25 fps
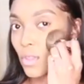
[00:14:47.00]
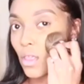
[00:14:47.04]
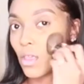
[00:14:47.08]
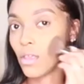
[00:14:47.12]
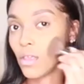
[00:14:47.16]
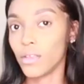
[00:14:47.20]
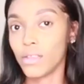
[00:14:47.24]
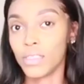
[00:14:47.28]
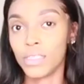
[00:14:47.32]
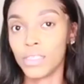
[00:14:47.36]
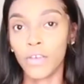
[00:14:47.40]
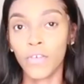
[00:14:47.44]

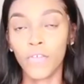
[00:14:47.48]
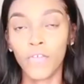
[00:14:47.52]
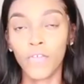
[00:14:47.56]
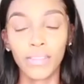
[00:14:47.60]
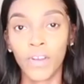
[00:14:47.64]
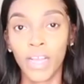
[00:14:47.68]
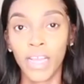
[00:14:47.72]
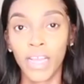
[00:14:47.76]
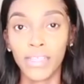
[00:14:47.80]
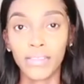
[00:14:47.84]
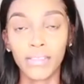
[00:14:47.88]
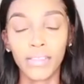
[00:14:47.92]
So
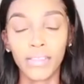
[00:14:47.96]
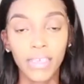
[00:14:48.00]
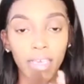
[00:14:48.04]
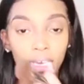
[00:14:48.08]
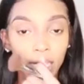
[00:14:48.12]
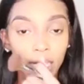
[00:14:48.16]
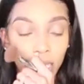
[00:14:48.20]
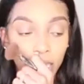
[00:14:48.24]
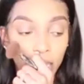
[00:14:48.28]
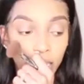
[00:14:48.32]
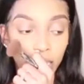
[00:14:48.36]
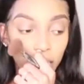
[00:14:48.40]
finally, I
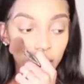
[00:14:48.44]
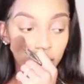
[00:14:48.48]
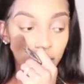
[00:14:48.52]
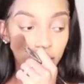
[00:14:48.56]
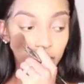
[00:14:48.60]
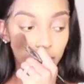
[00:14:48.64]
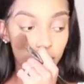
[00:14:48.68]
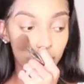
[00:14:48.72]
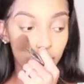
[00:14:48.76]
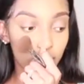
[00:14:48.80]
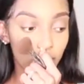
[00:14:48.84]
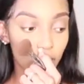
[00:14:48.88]

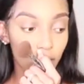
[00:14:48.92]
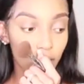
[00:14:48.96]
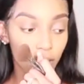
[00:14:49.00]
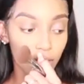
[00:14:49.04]
guess